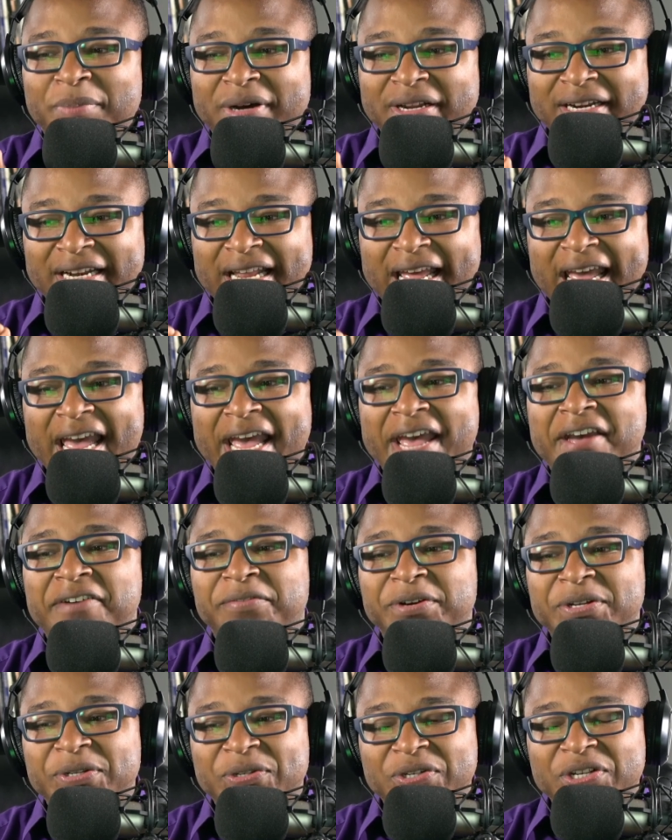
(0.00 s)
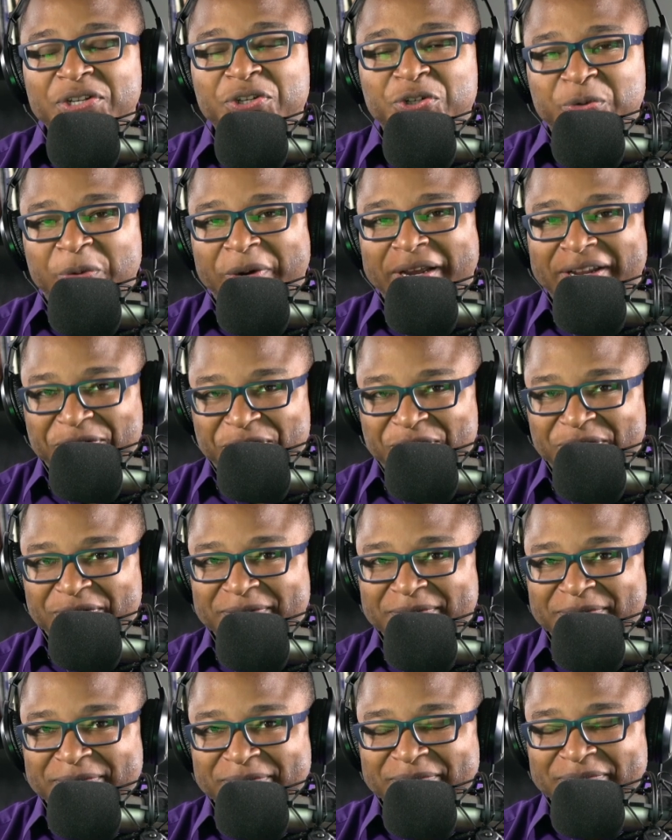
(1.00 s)
But in every
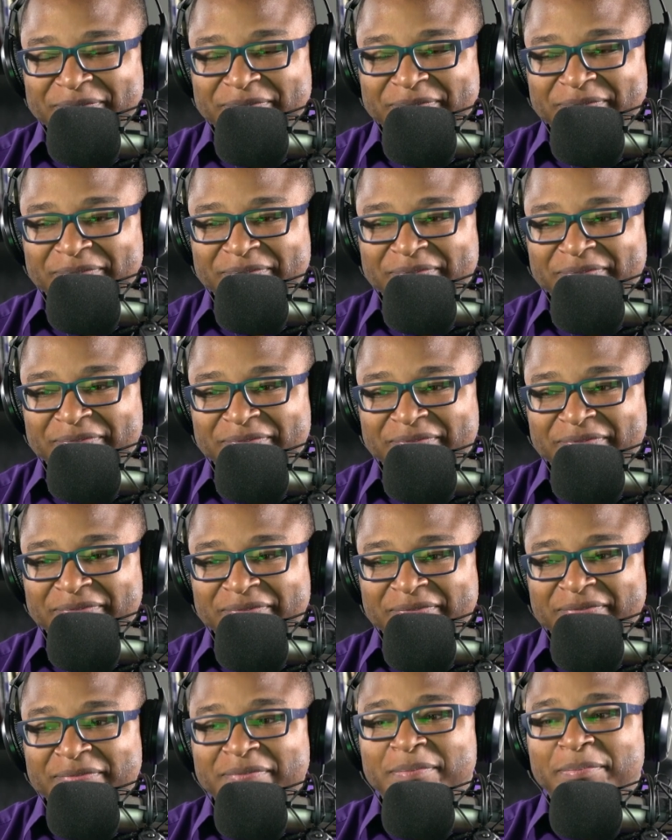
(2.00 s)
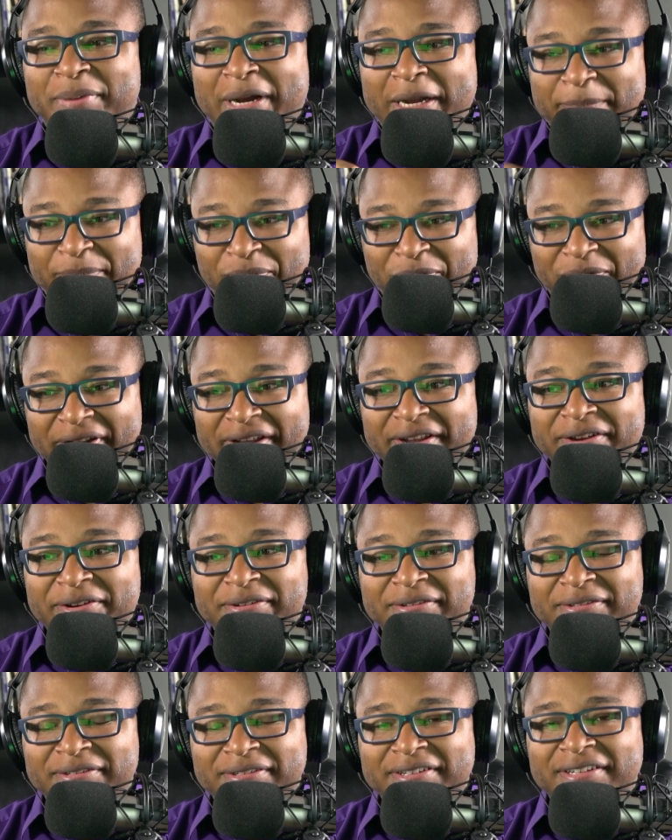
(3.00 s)
situation, by
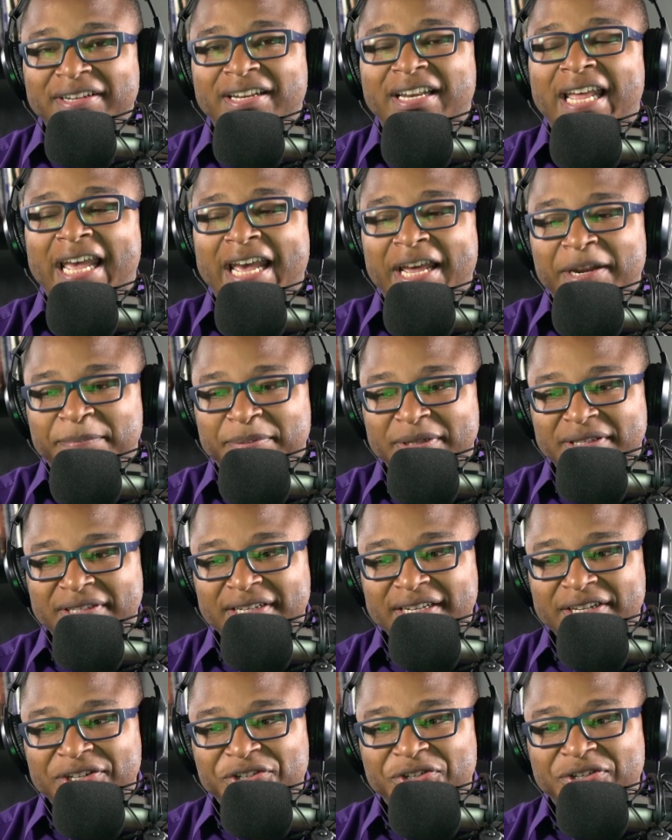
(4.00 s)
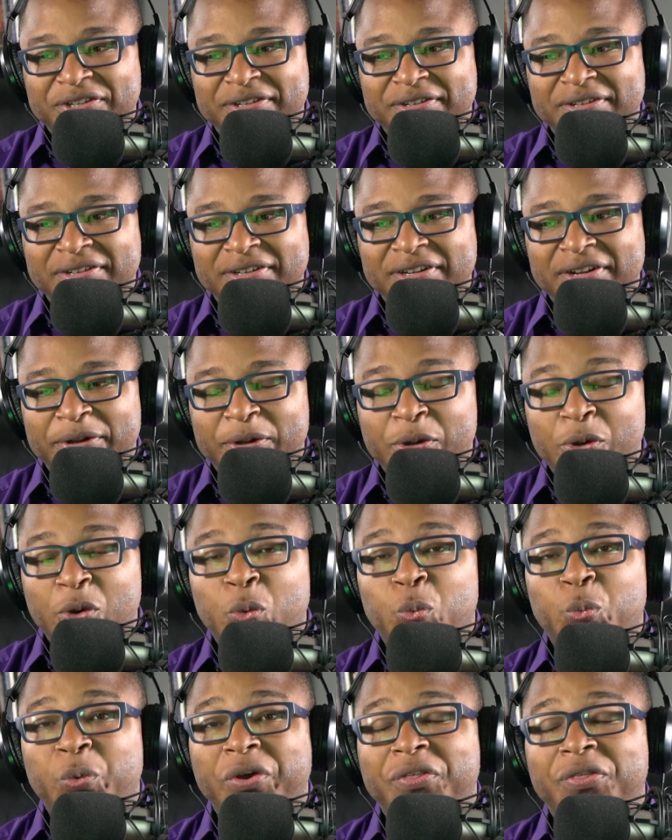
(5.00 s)
prayer and
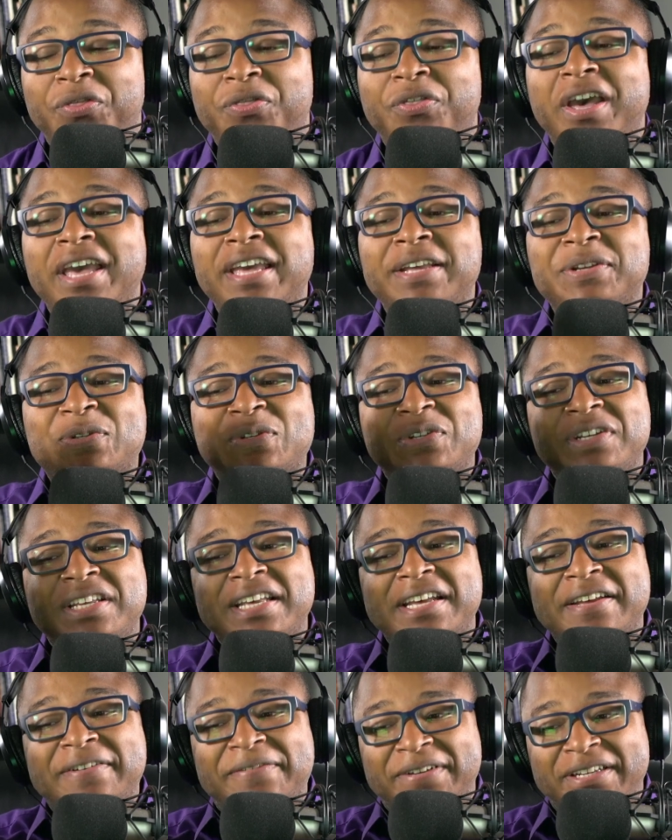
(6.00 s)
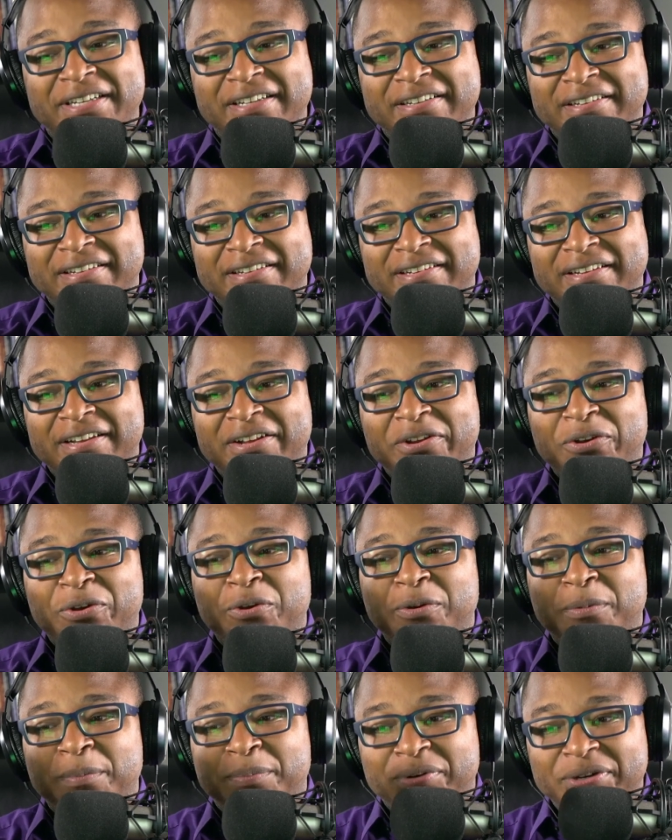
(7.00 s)
petition, with
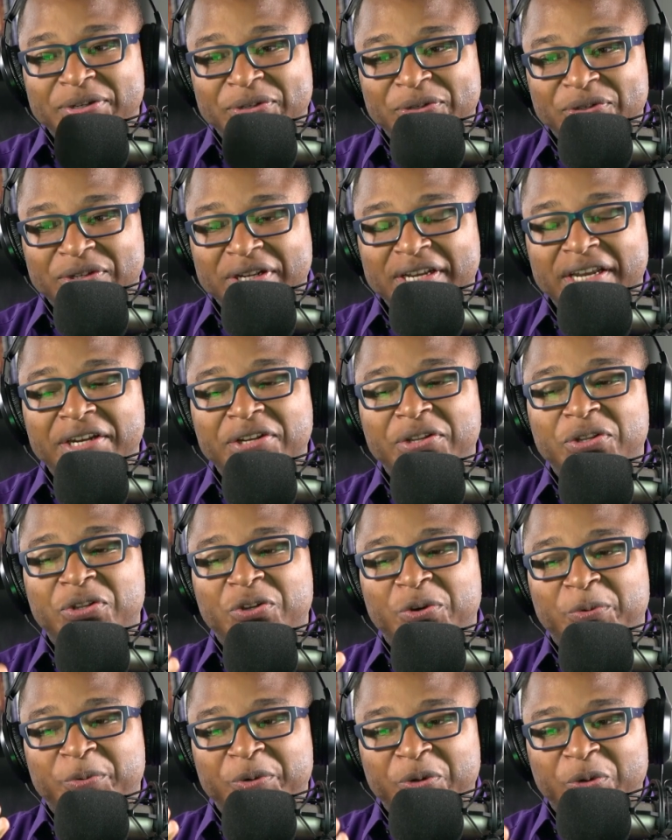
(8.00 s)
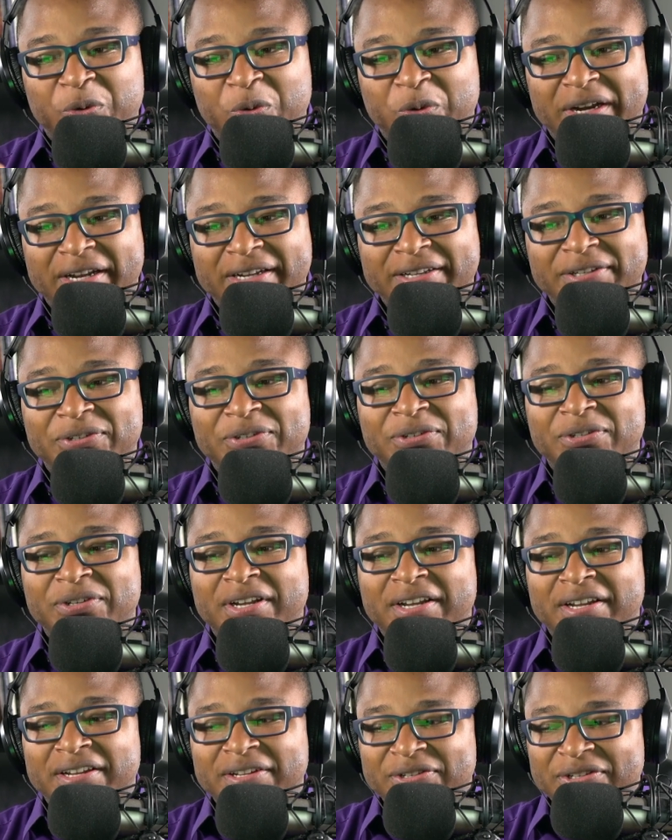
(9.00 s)
thanksgiving, present your request
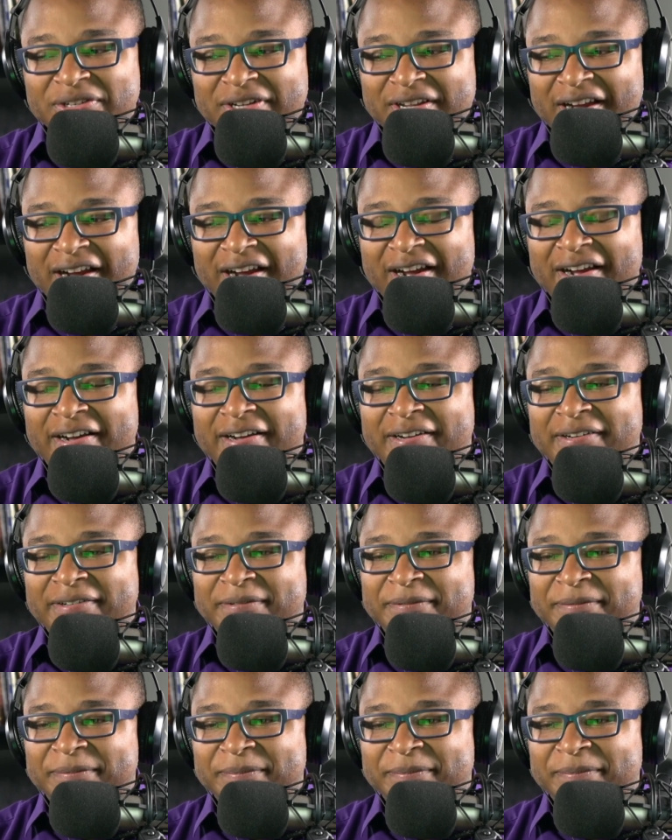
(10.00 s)
to God.